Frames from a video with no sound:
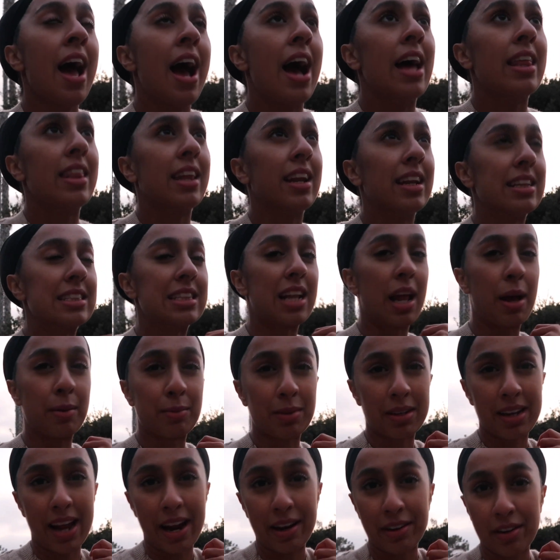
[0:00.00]
and then I slept
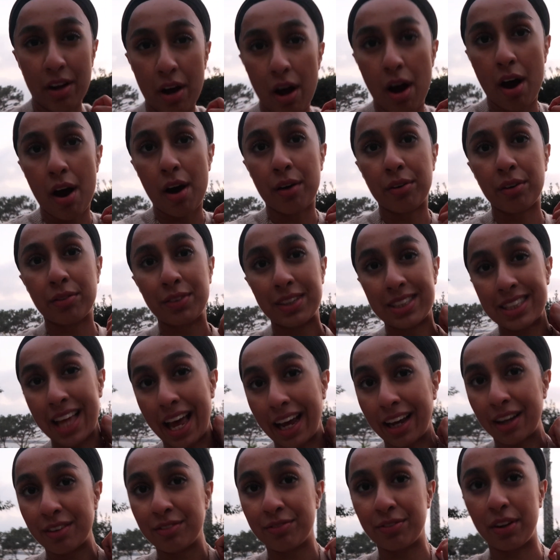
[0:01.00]
an hour and a half of the
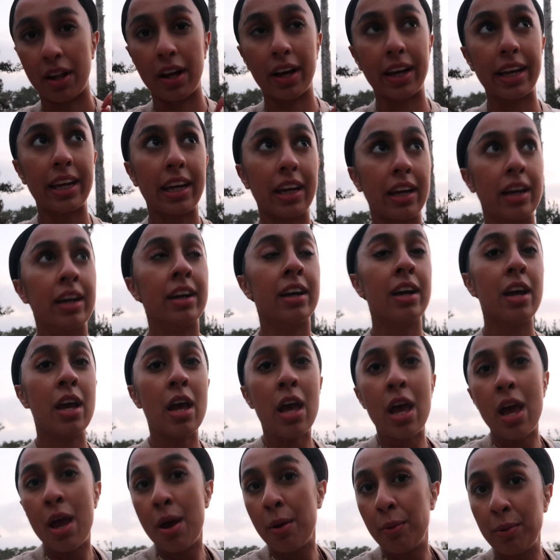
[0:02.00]
second flight
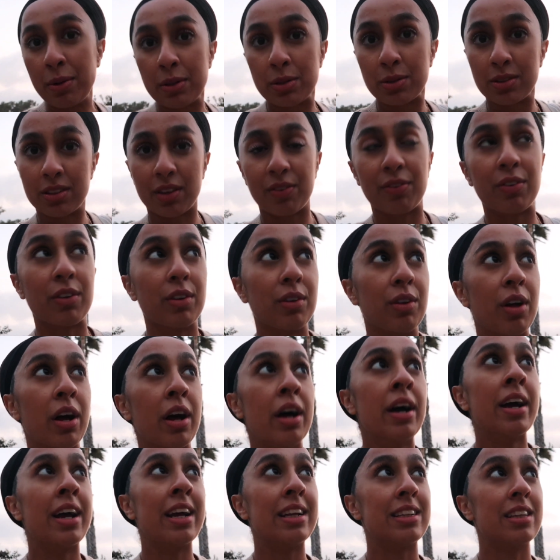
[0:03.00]
which was a full
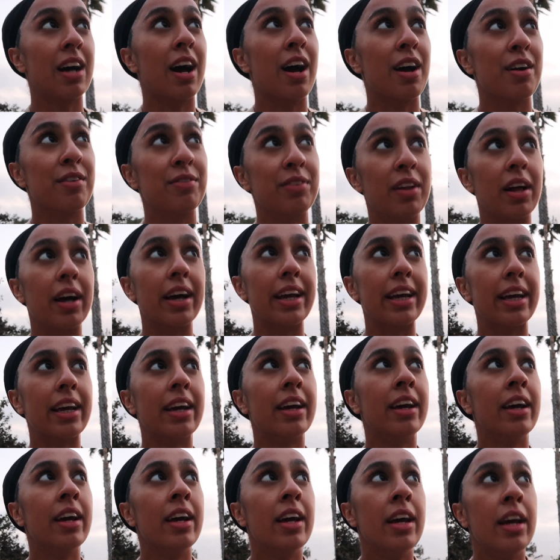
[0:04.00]
entire flight
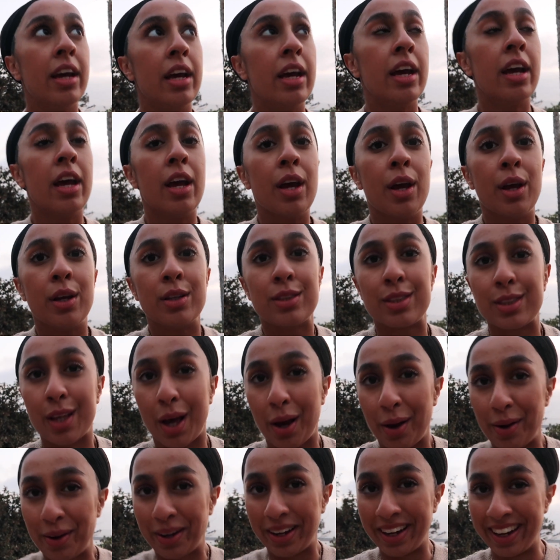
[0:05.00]

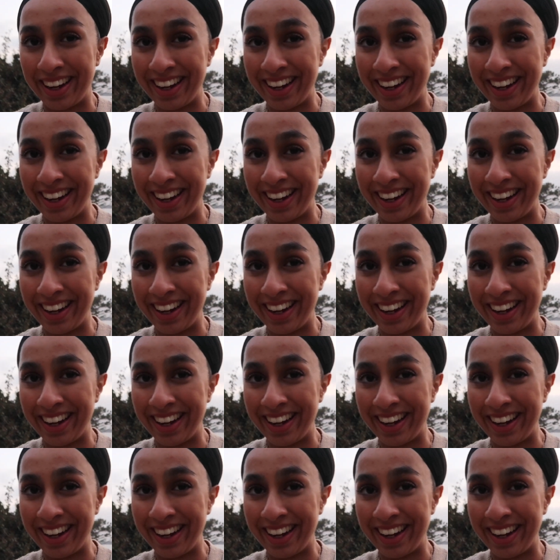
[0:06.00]
so